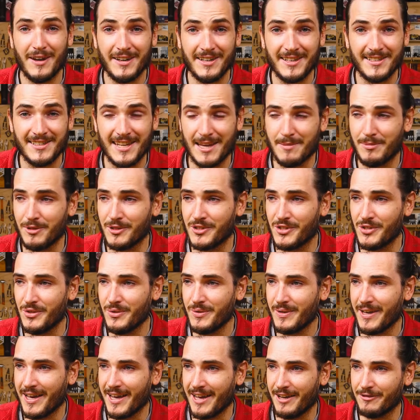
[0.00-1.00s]
Find example
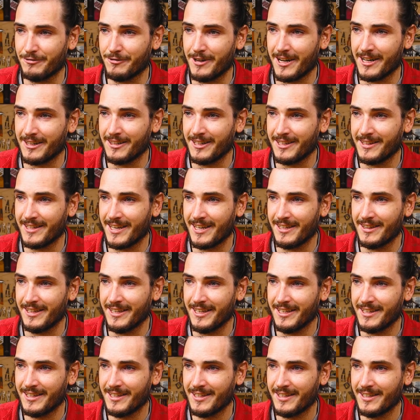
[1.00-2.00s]
two and right-click that
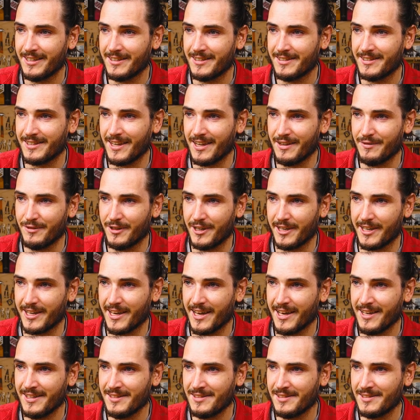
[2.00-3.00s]
link, save link
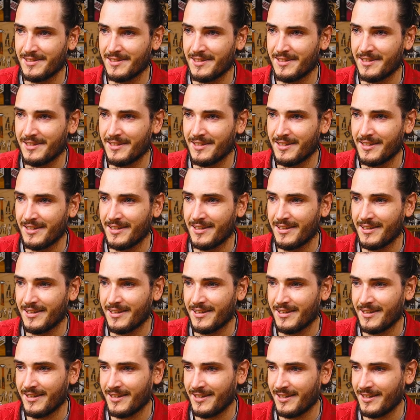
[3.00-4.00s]
as.
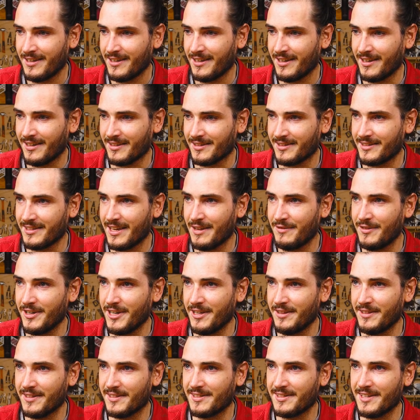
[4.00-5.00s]
I'll save it
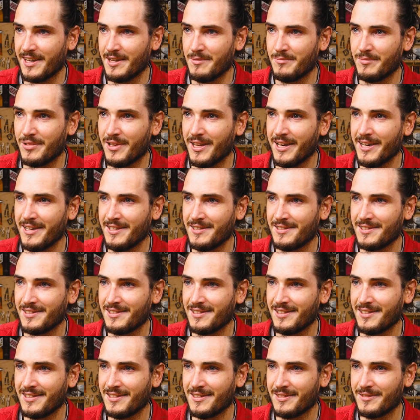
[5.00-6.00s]
in the same
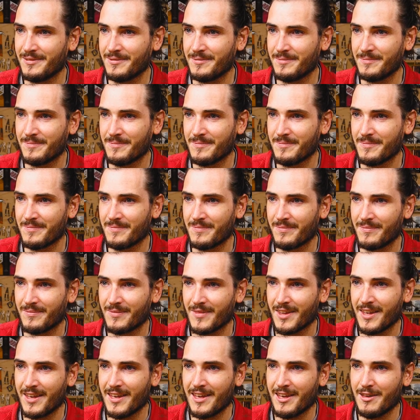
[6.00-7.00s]
place.
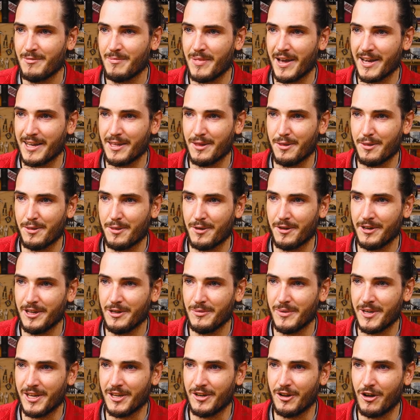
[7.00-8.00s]
Back in Thonny,
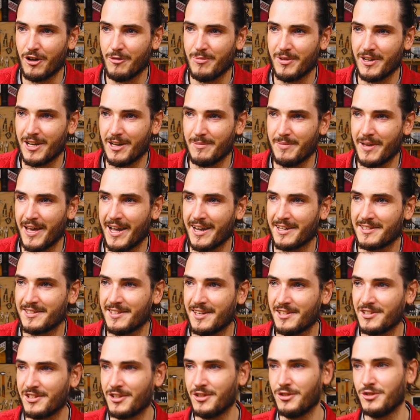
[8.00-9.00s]
we can open up
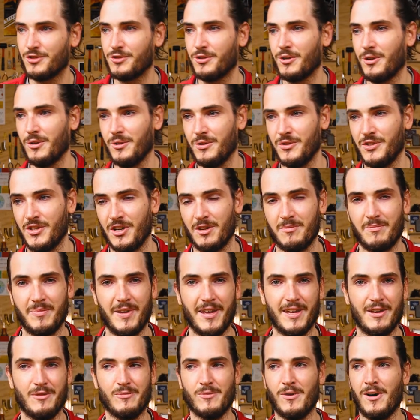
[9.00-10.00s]

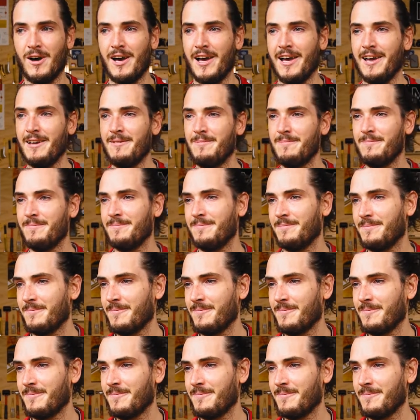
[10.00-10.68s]
accesscontrol.py.